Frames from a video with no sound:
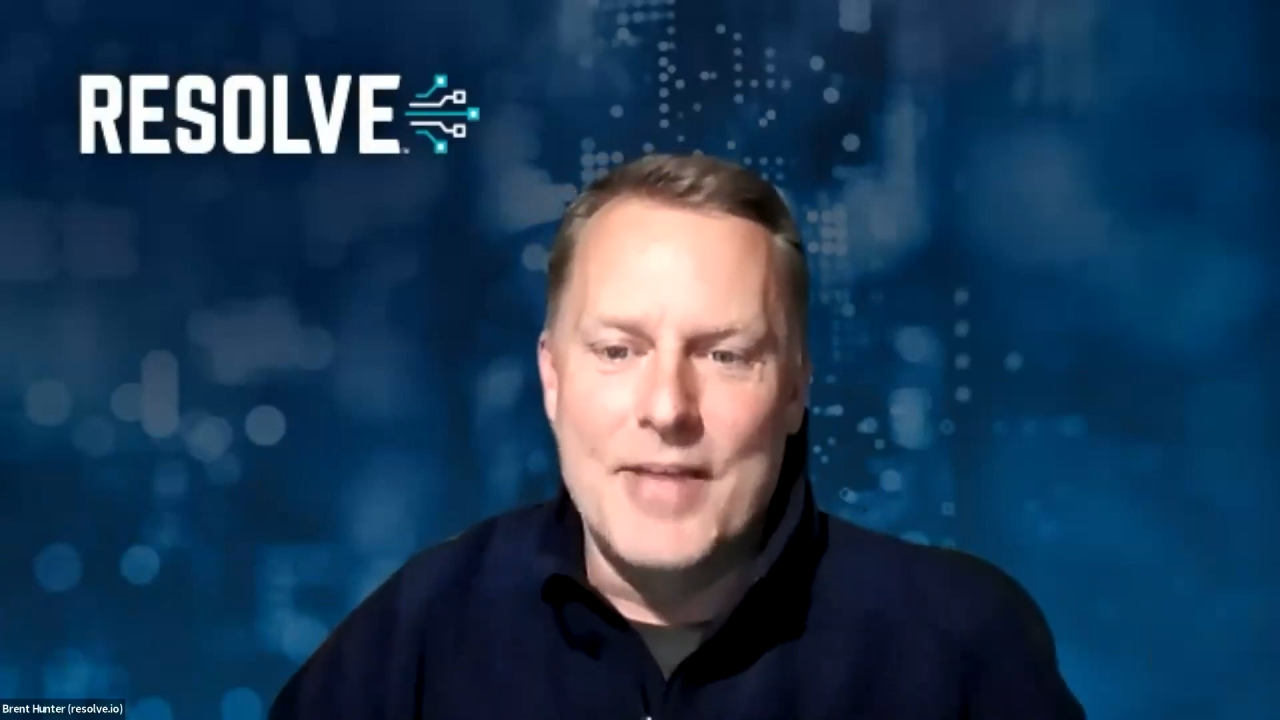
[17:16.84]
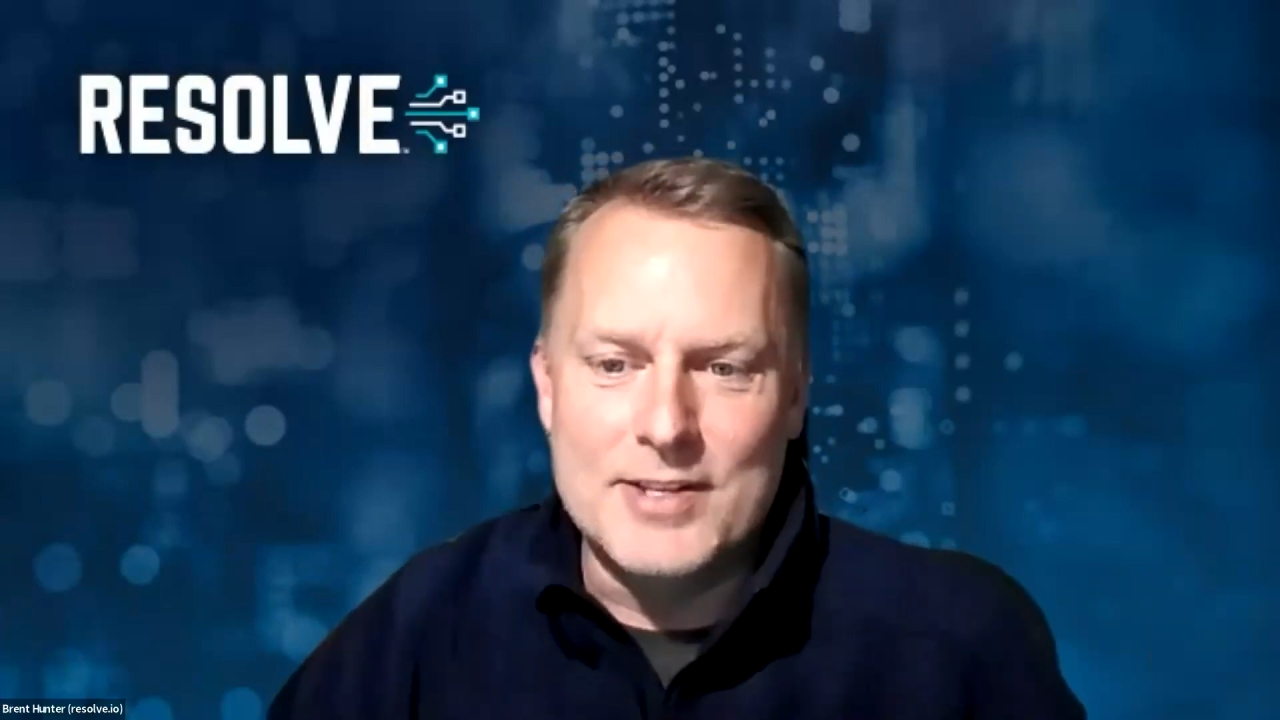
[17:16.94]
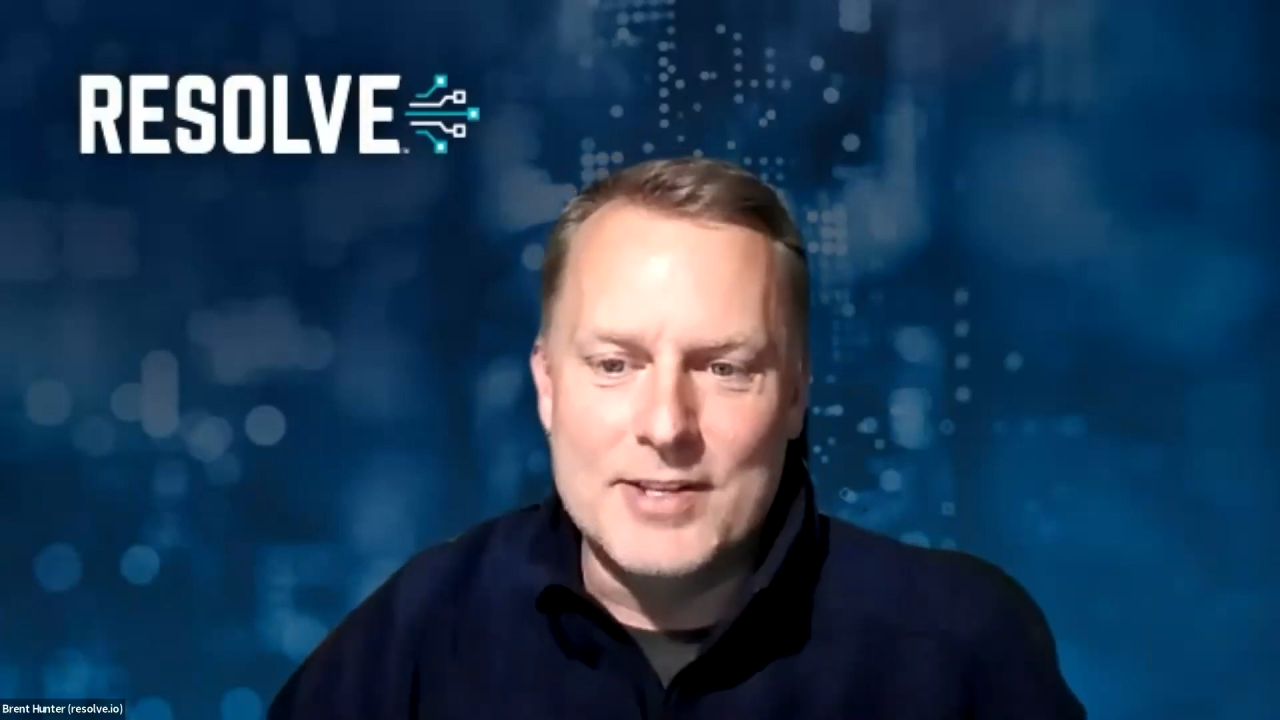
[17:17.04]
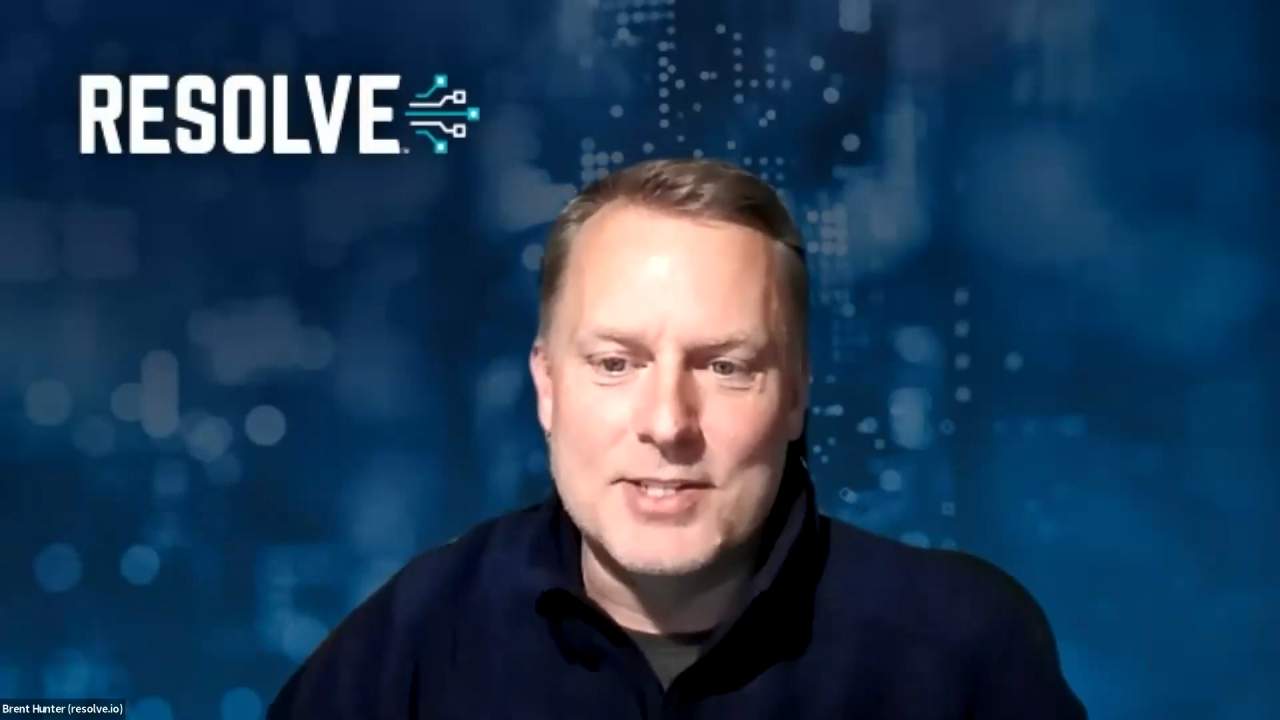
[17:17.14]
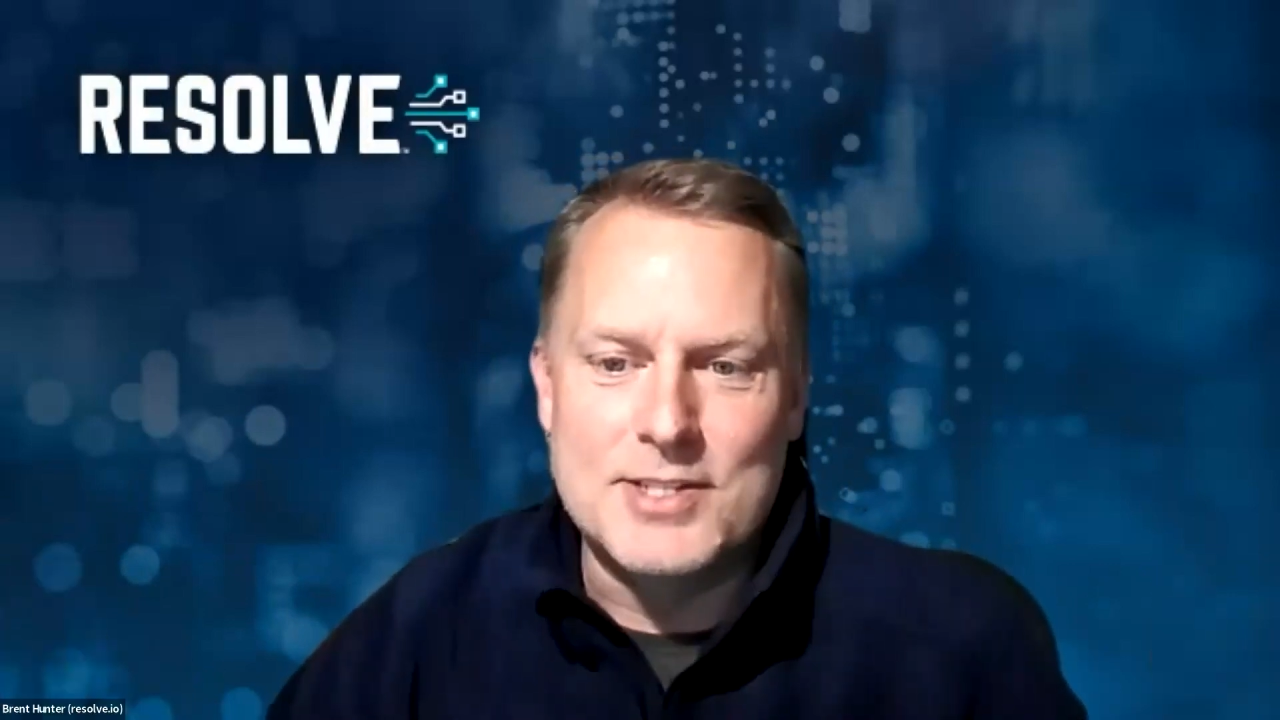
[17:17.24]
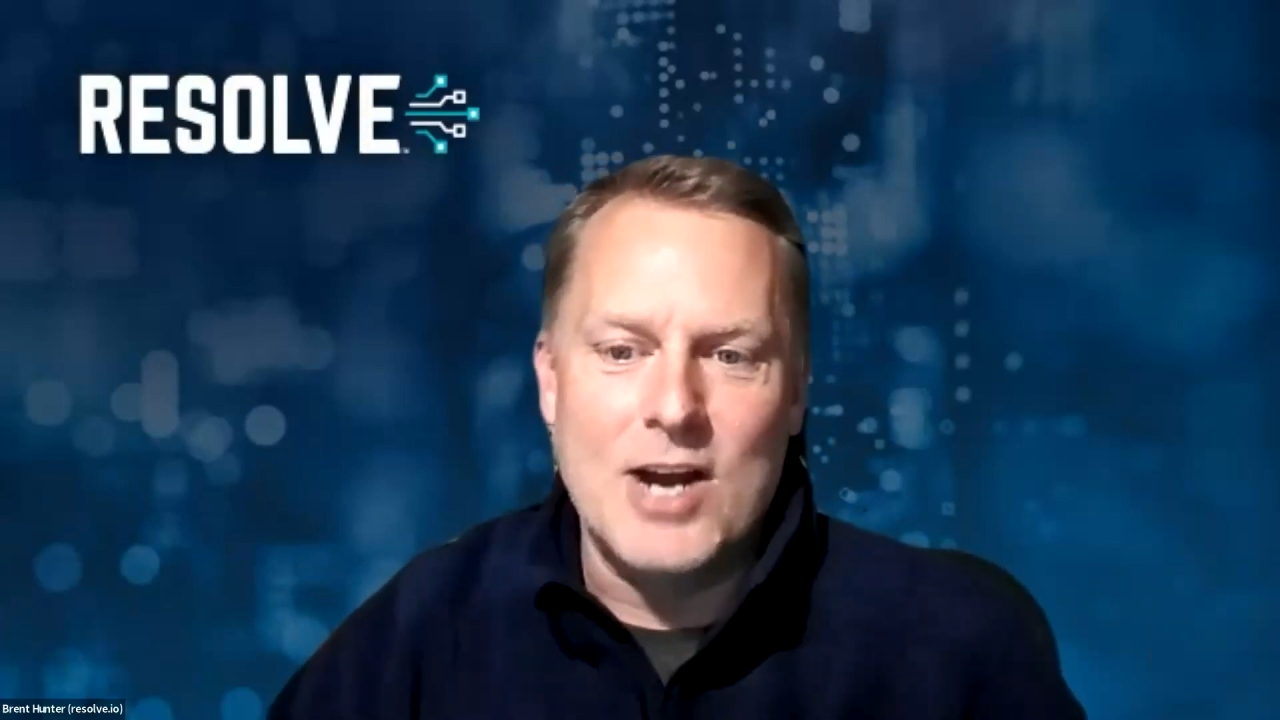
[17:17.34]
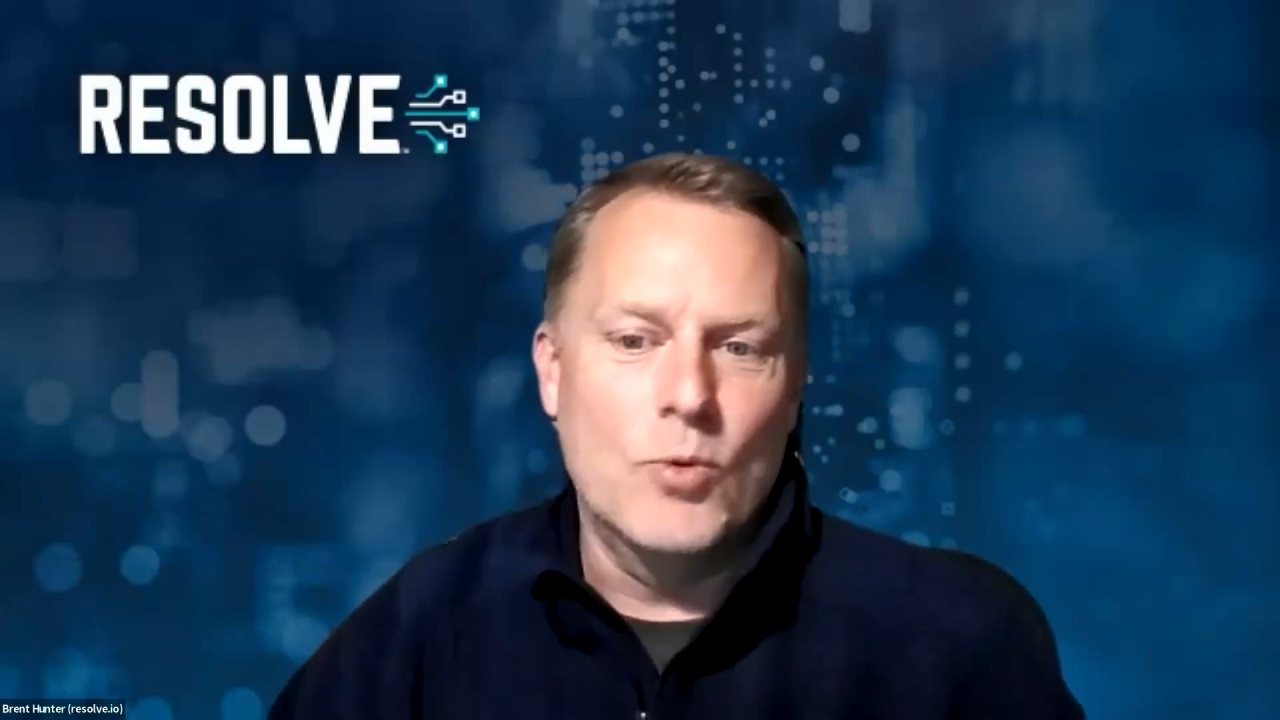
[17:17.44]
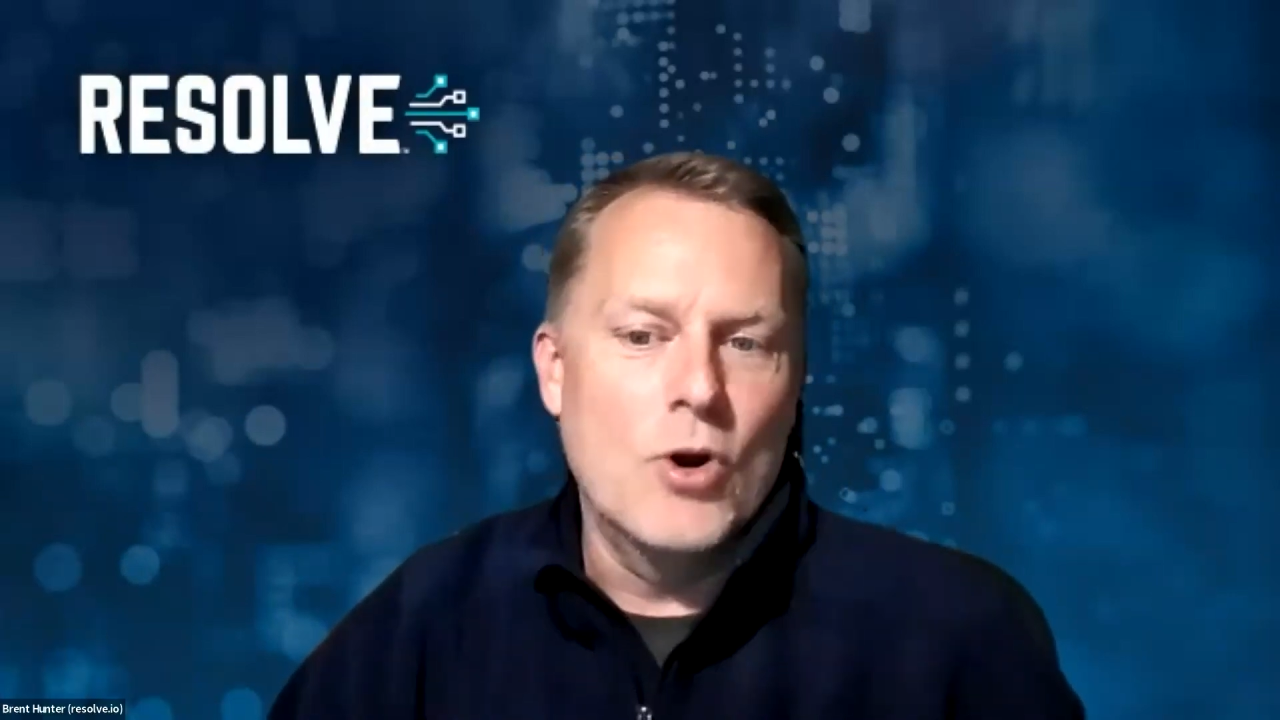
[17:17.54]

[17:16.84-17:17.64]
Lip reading: and then start